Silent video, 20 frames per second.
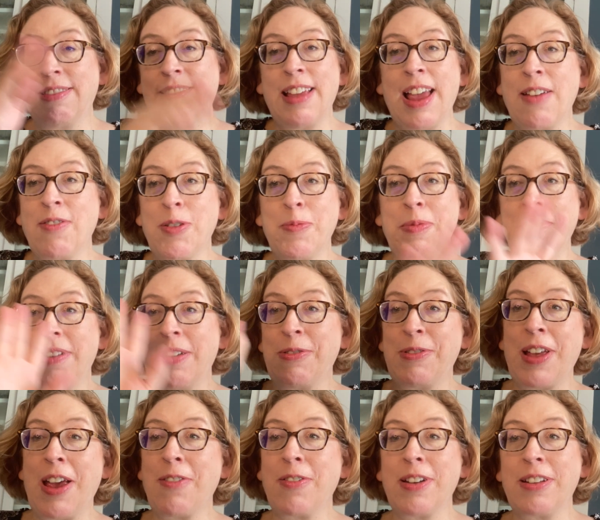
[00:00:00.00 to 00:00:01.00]

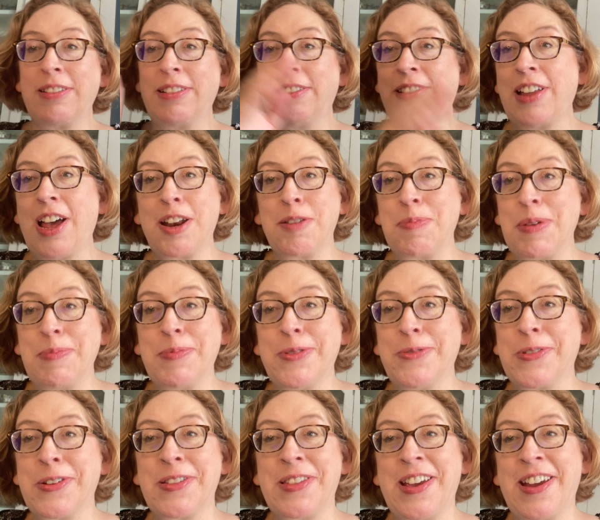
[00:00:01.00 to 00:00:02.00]
A lot of people
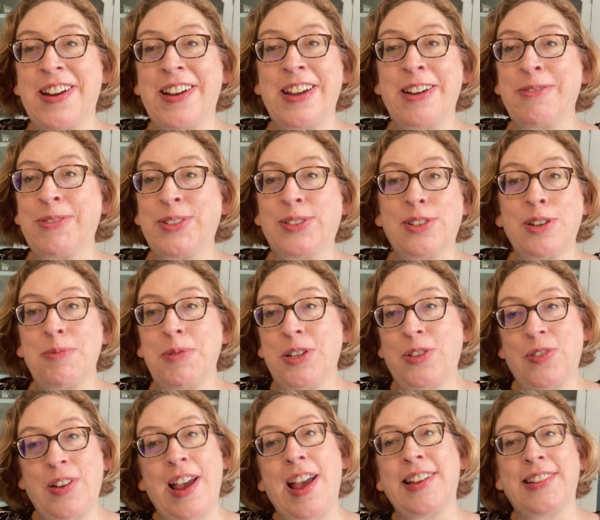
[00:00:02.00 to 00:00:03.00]
were there. It was so much
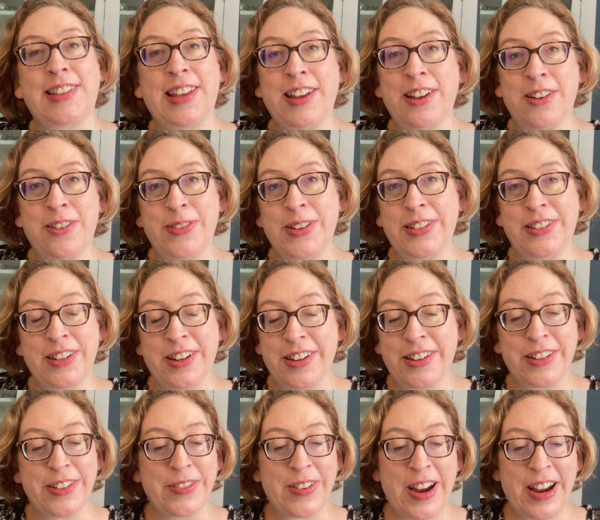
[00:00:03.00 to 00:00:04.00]
fun, as they always
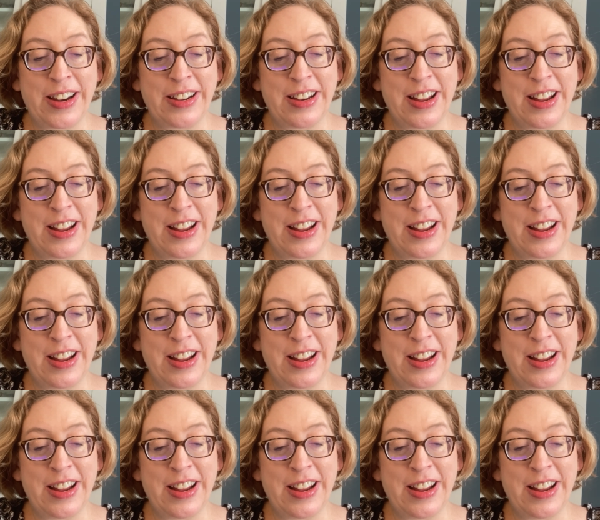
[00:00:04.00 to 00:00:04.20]
are, right?